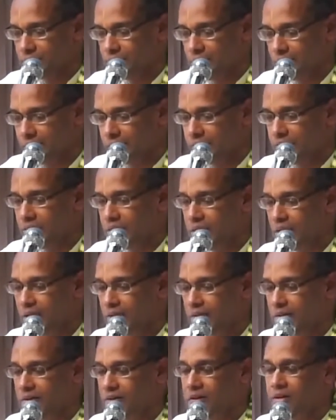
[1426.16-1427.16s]
and in the
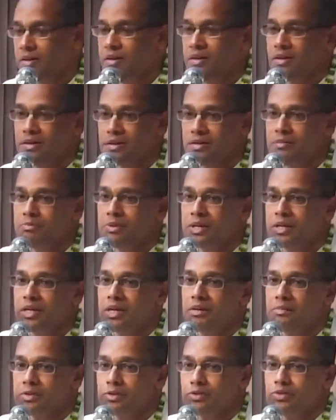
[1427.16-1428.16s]
end, he
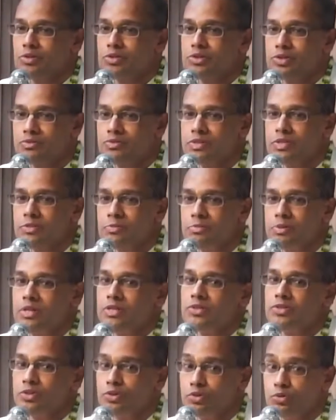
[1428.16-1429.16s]
became a source of
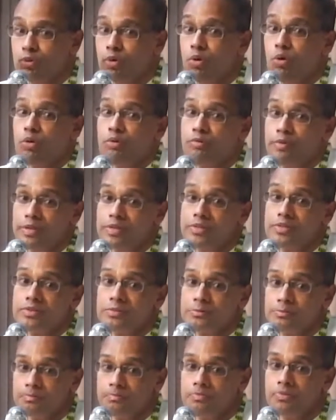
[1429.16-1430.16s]
inspiration to all of
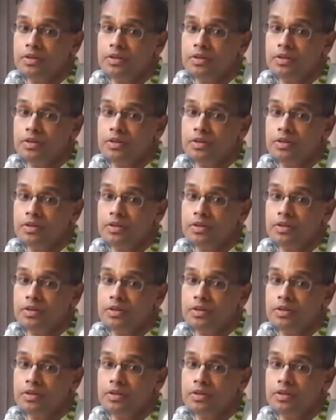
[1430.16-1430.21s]
us.